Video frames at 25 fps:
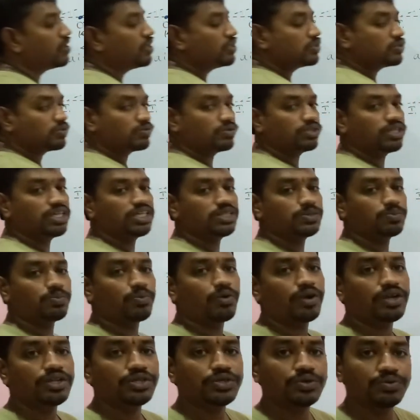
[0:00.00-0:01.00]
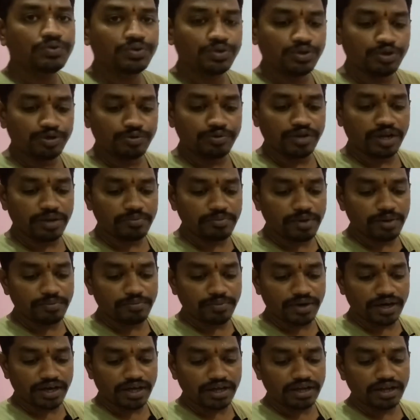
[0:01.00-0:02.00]
So these points you should
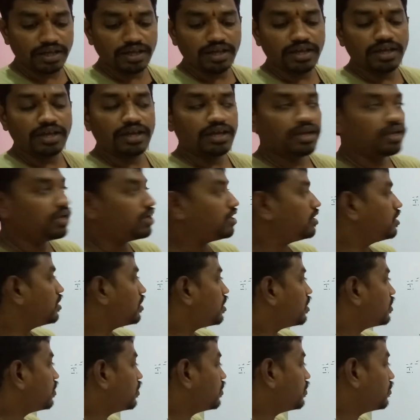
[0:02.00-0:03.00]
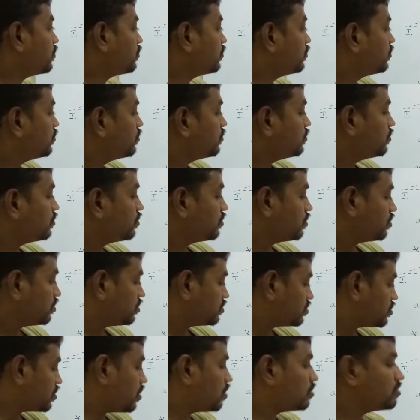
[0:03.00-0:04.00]
remember in order to
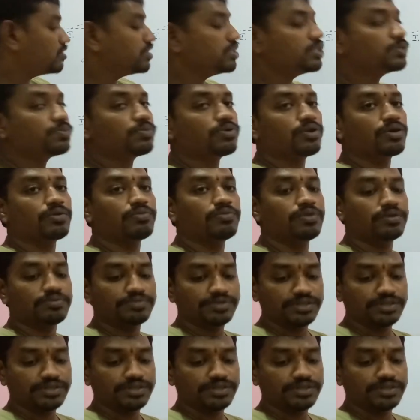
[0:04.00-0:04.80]
solve these problems.